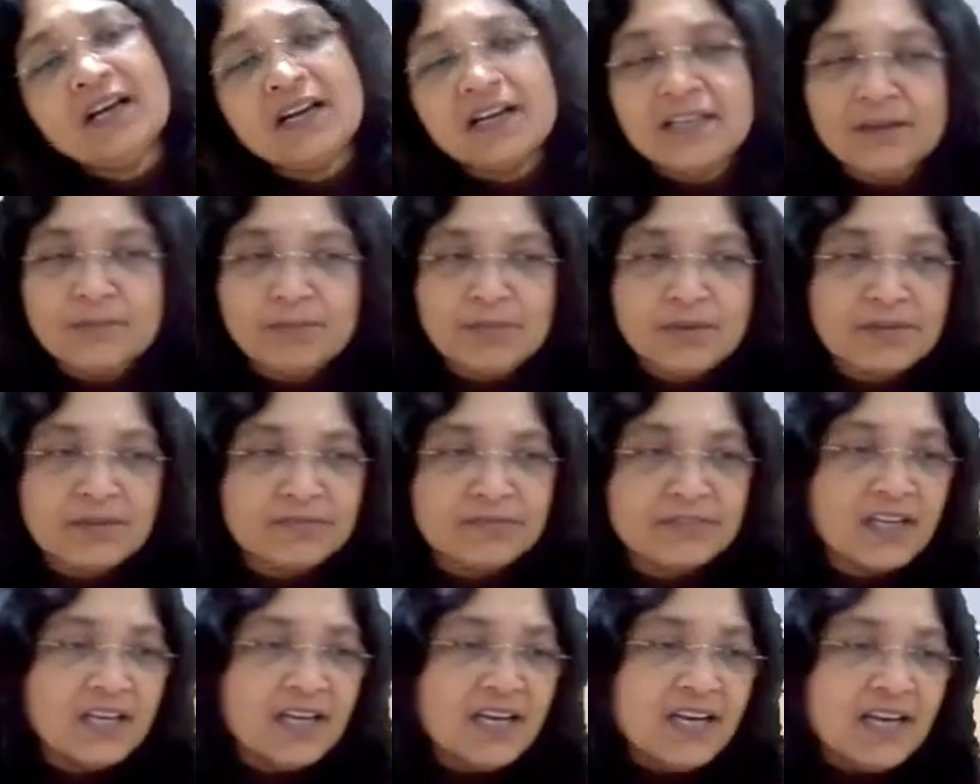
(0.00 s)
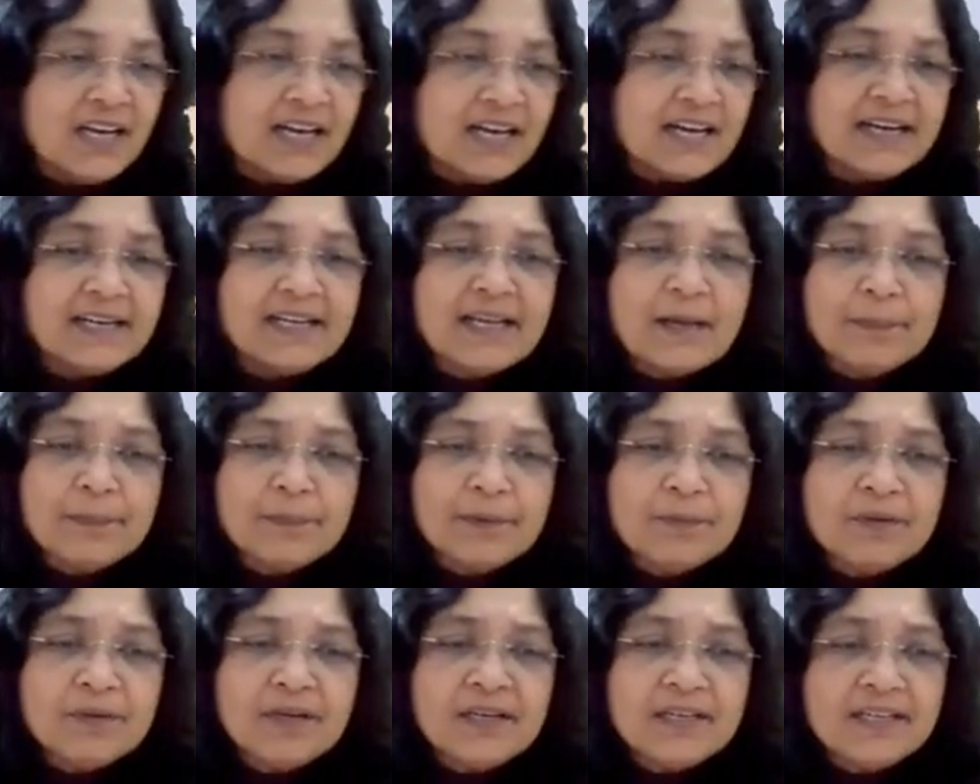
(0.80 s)
high above.
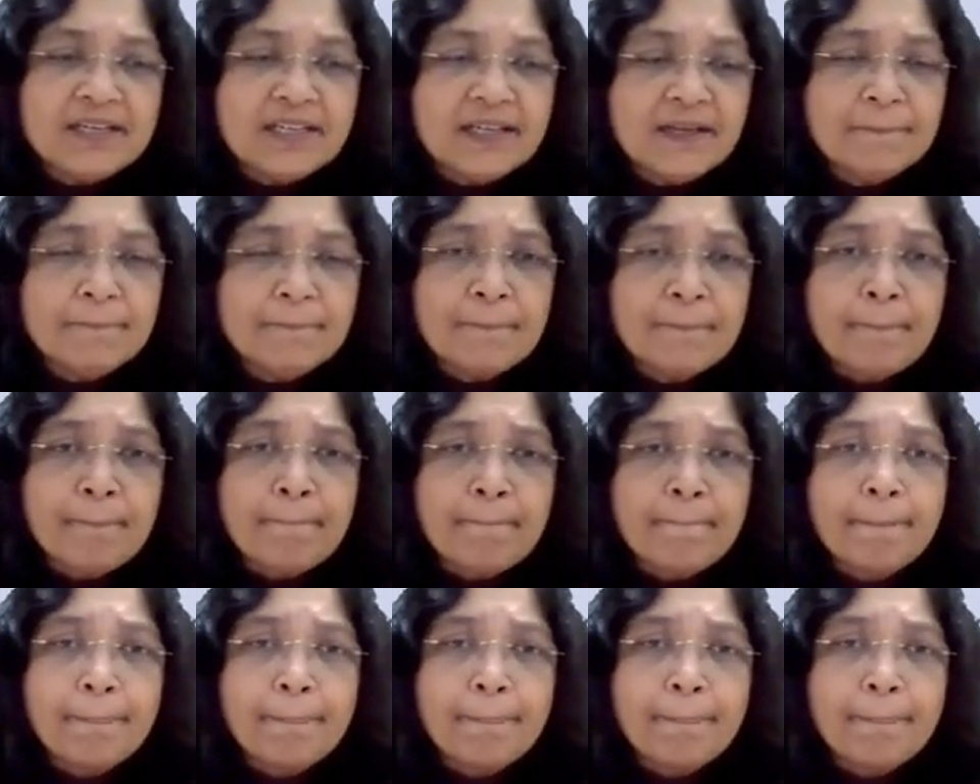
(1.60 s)
Adaptability,